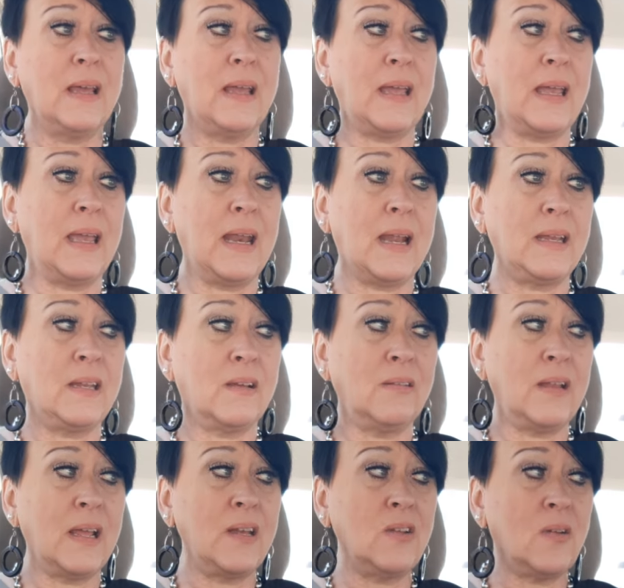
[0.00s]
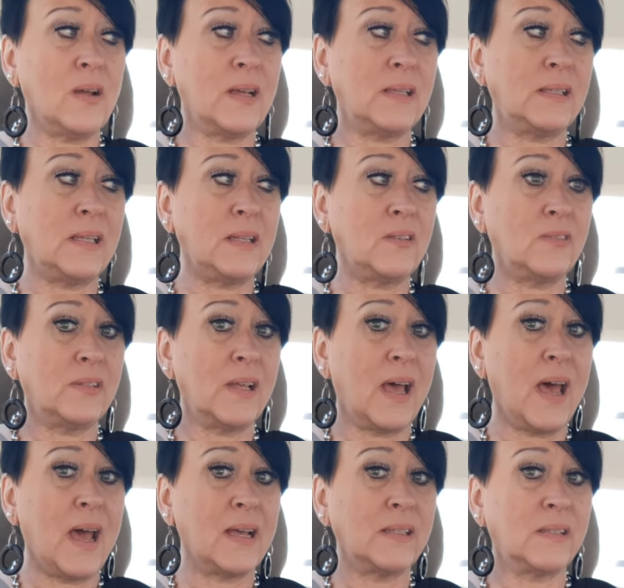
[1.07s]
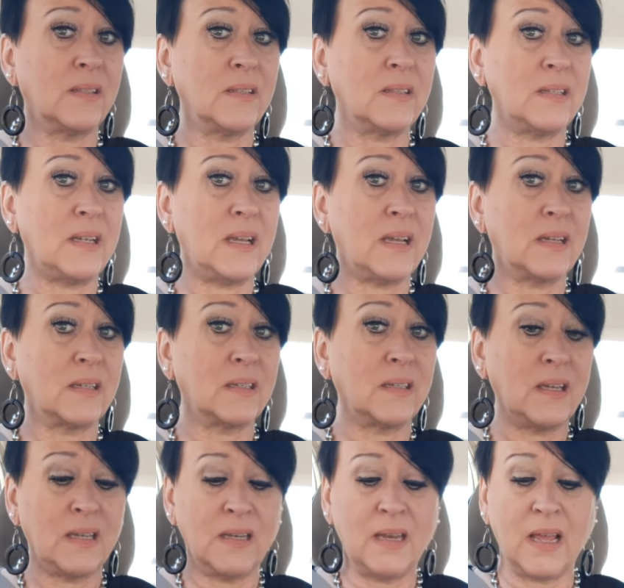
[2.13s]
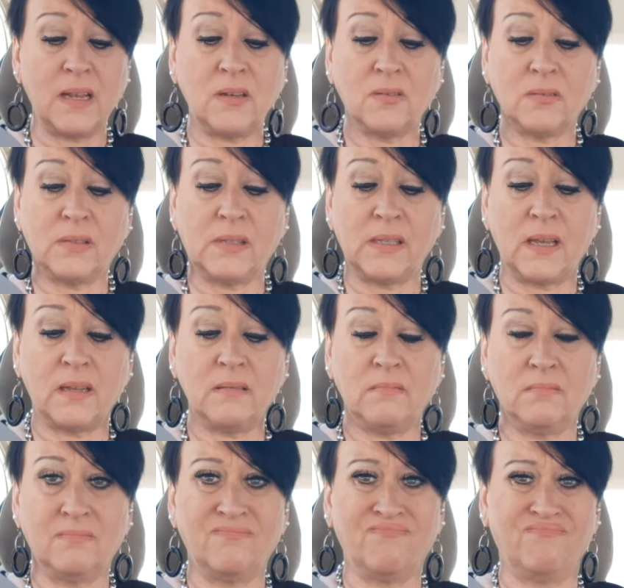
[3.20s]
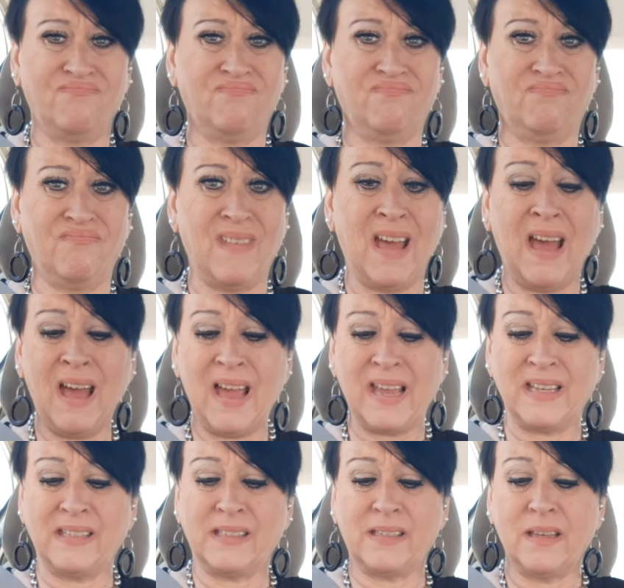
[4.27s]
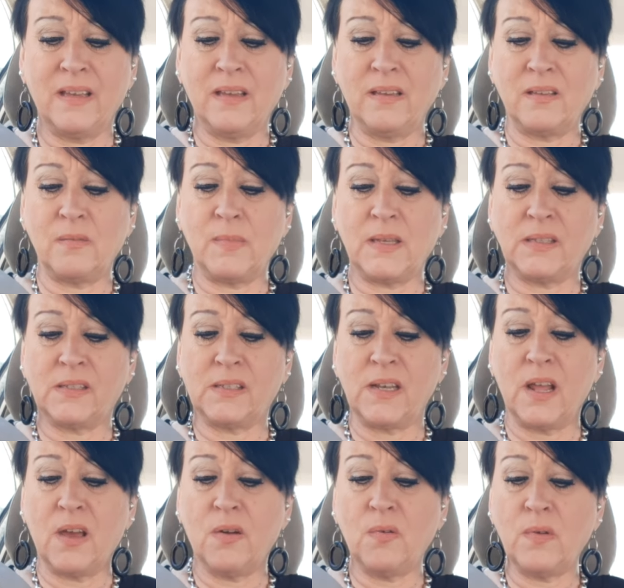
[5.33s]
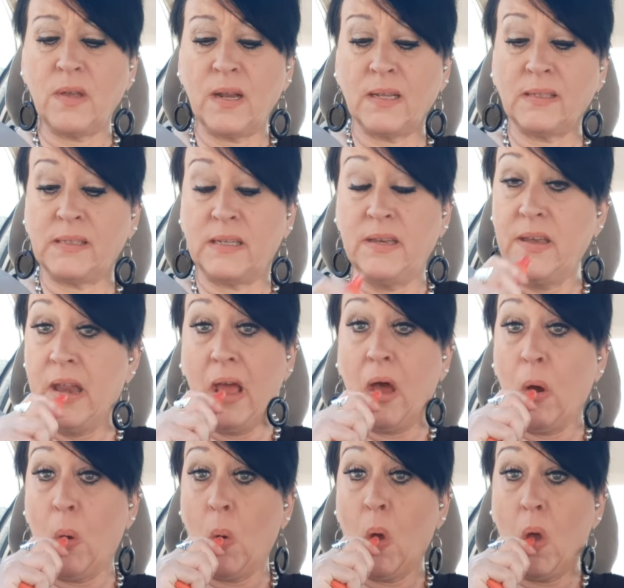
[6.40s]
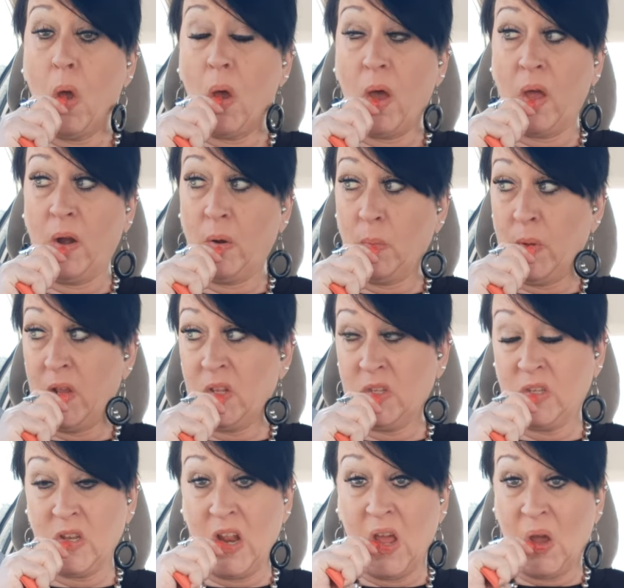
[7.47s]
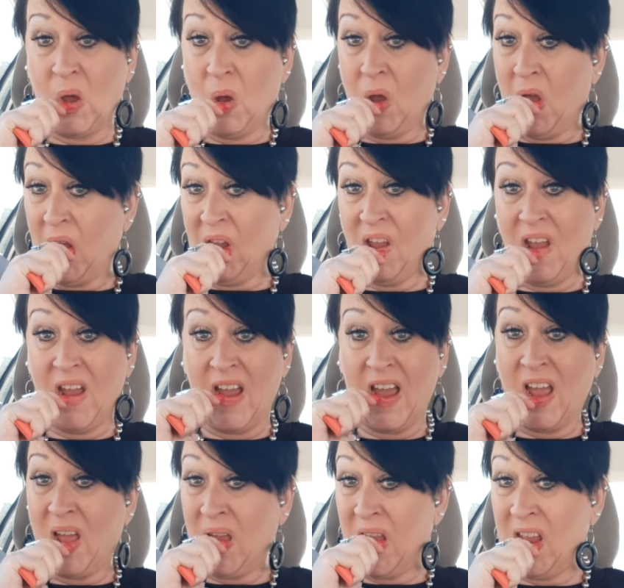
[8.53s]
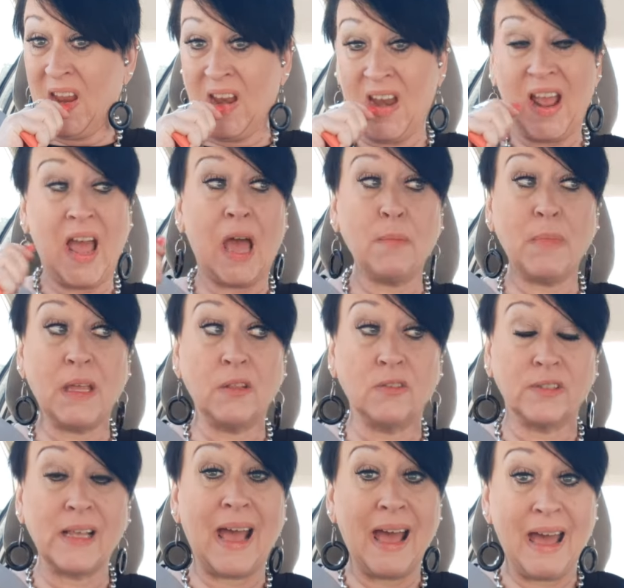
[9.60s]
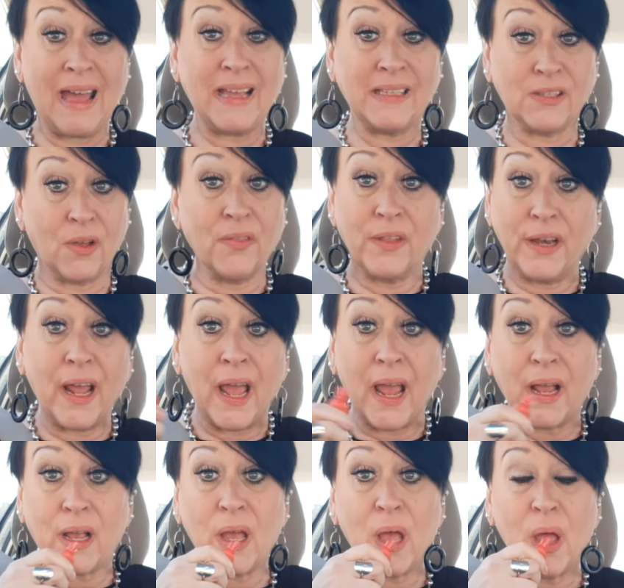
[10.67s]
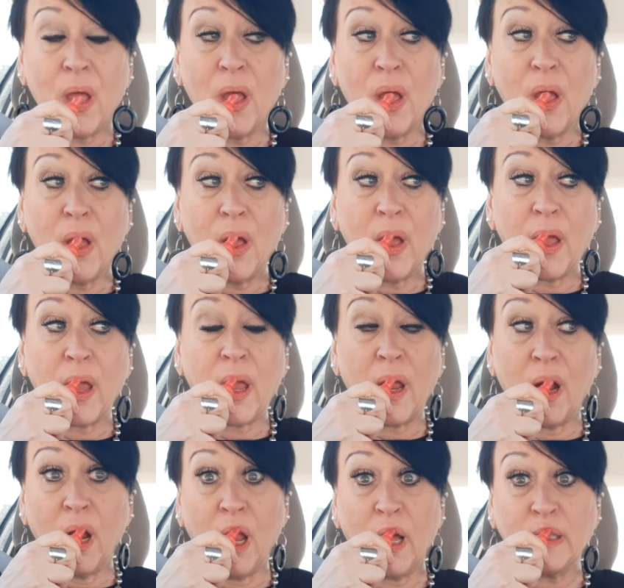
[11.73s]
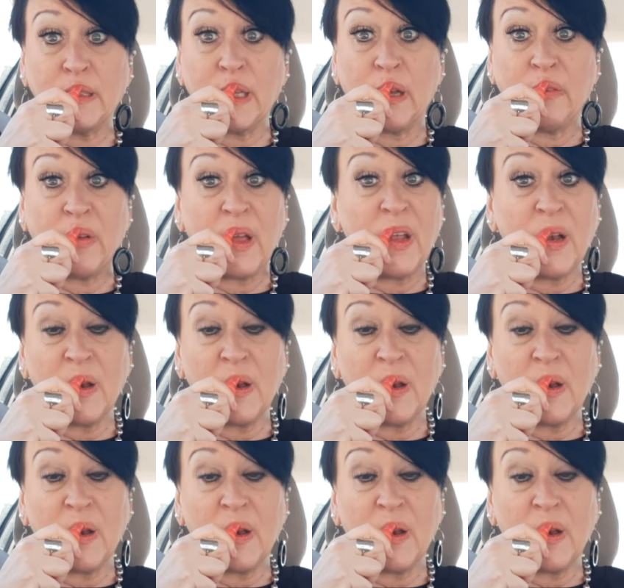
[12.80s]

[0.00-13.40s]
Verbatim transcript: and I told Daniel, I said, there's ice on the deck. And Daniel said, ice? You mean snow? And I said, no, I don't mean snow. I mean, I mean there's ice on the deck, and lots of it.